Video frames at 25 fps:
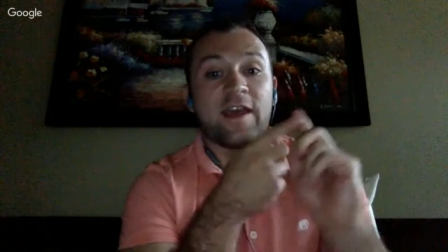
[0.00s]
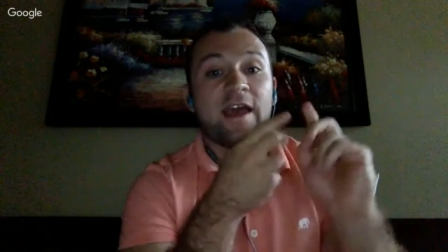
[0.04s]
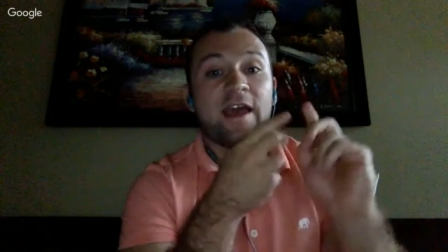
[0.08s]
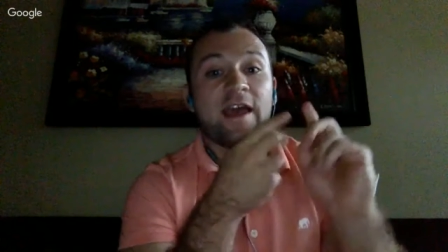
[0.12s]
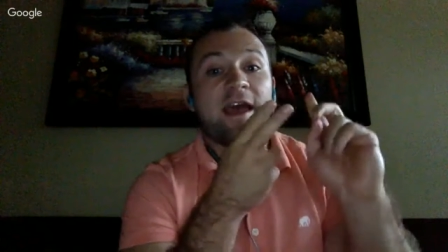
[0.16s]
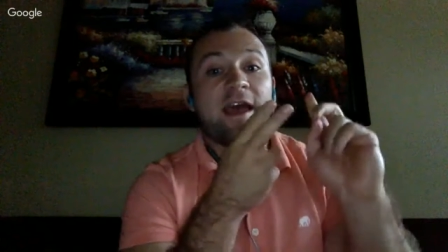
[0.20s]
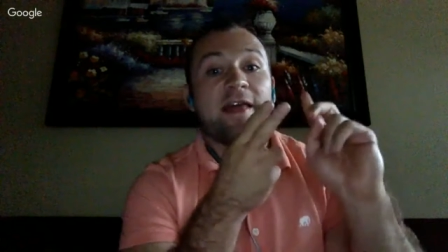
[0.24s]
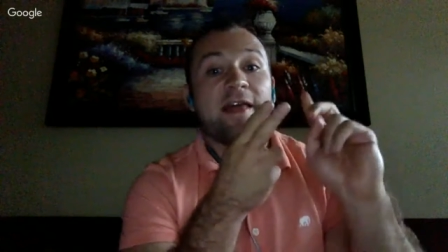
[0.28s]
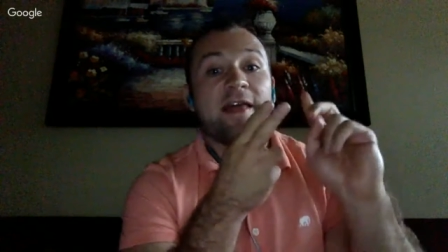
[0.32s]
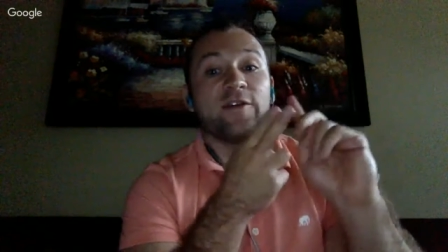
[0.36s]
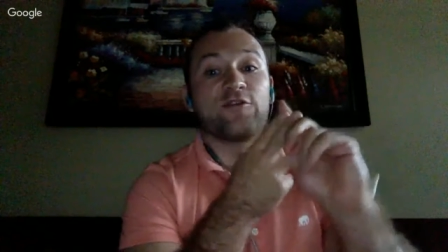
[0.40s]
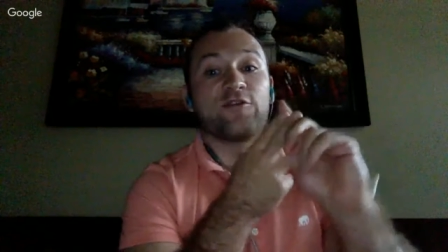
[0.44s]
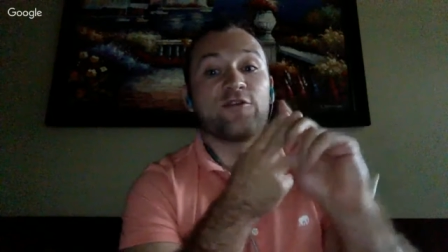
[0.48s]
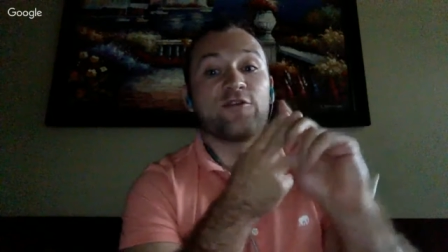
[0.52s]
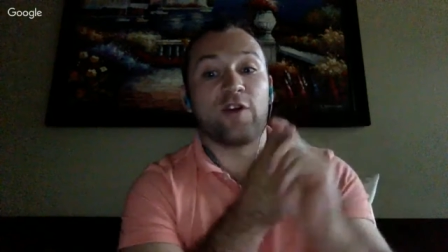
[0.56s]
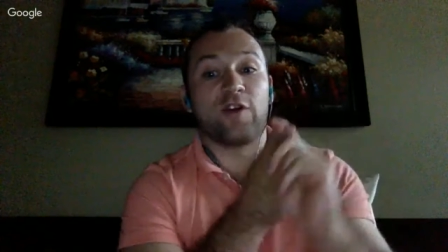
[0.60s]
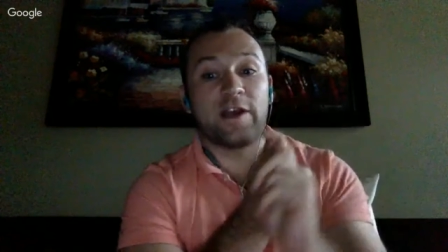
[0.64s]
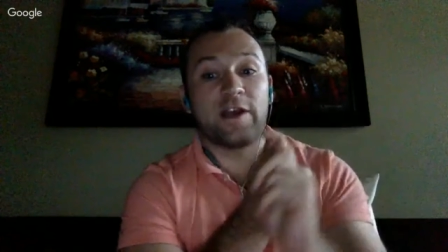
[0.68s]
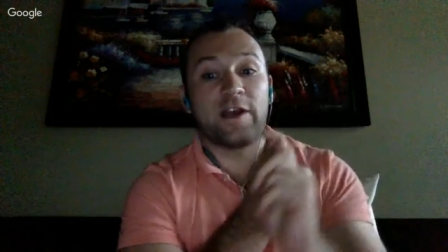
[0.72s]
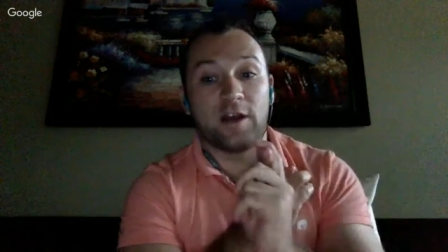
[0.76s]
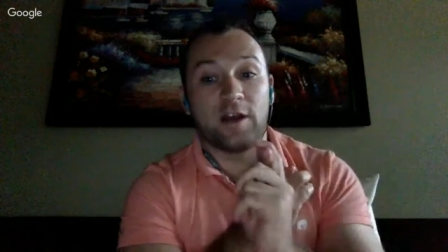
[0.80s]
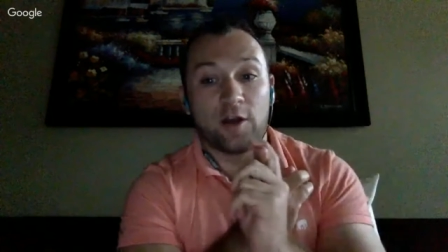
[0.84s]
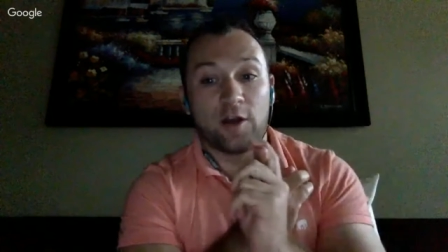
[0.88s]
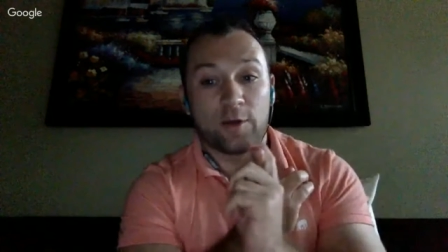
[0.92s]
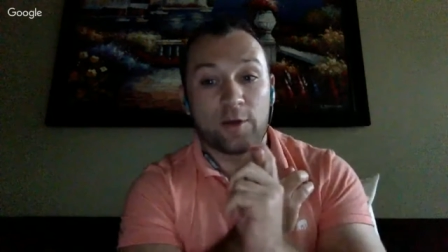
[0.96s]
and the right
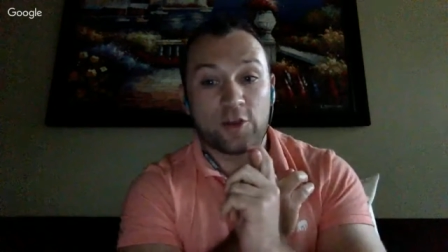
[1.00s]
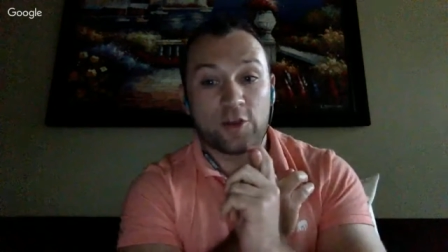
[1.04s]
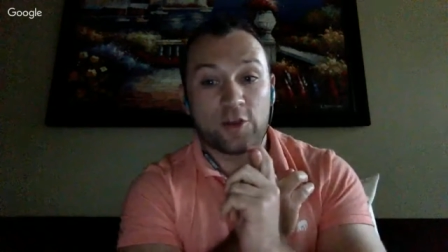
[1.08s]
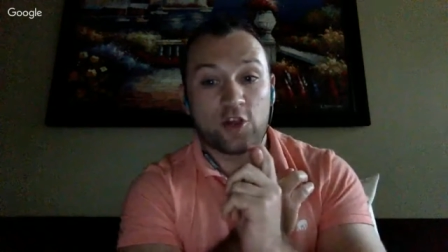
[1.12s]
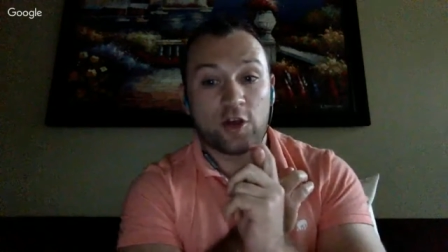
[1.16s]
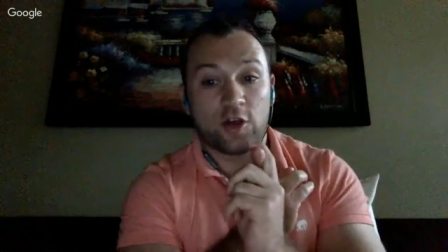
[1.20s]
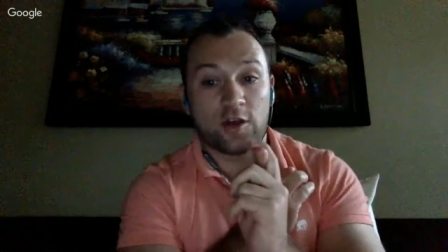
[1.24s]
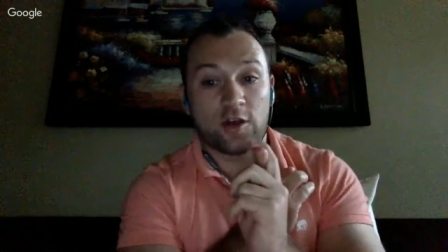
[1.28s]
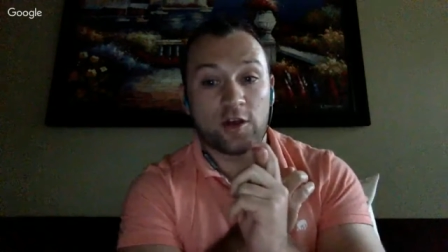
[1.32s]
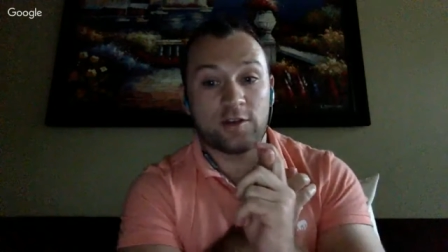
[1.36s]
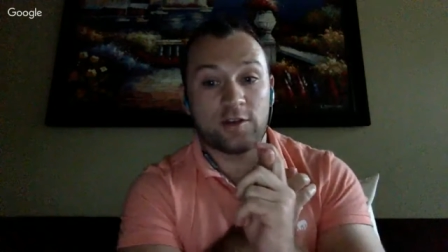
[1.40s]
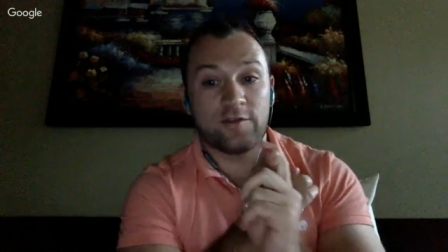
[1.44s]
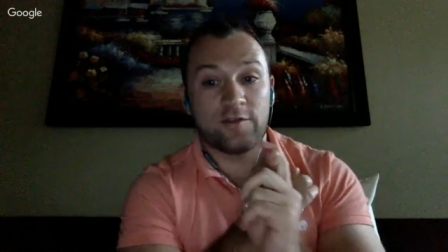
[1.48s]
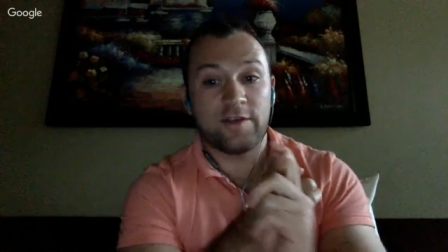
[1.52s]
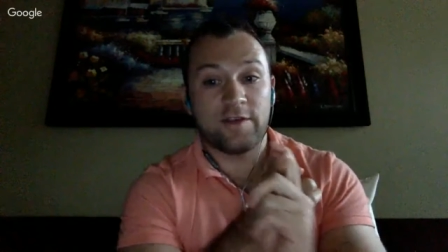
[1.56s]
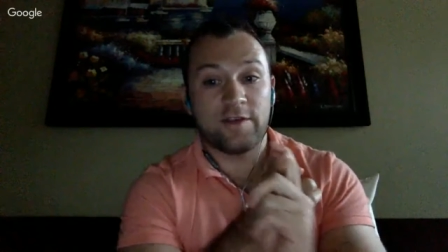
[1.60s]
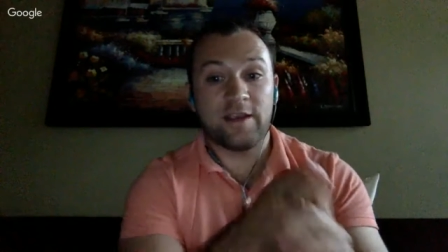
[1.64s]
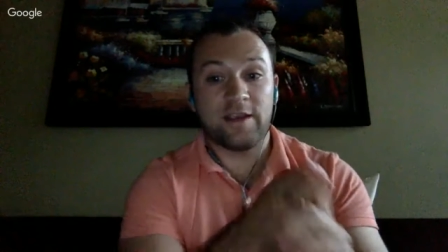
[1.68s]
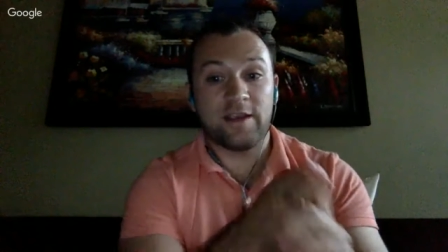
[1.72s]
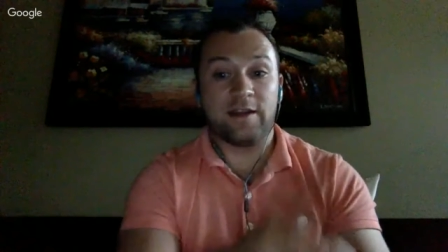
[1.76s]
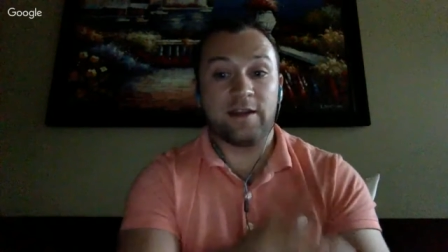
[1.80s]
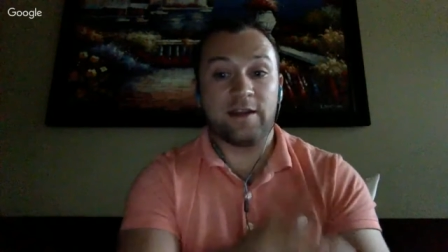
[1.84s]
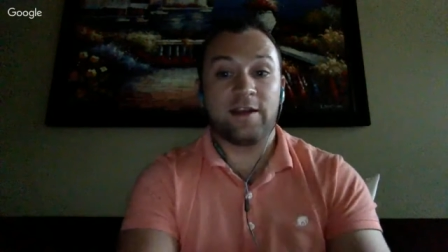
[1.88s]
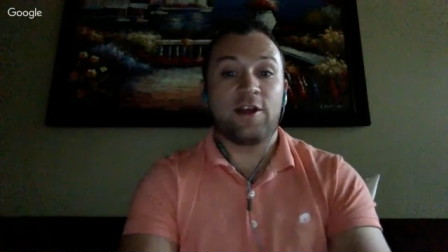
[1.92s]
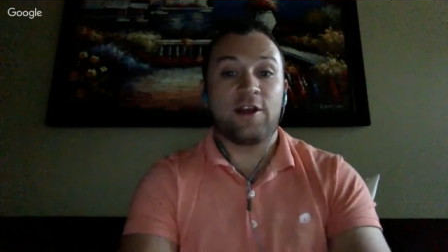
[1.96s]
arm of Chuck
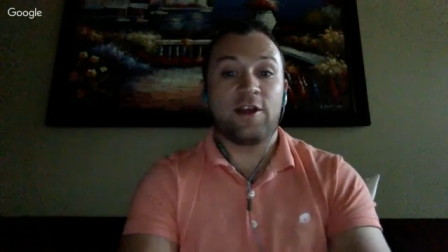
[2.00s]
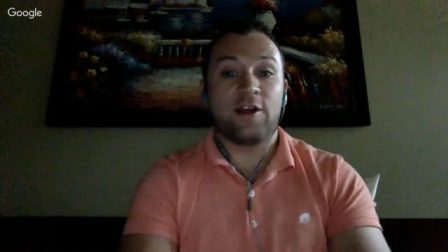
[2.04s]
Levine.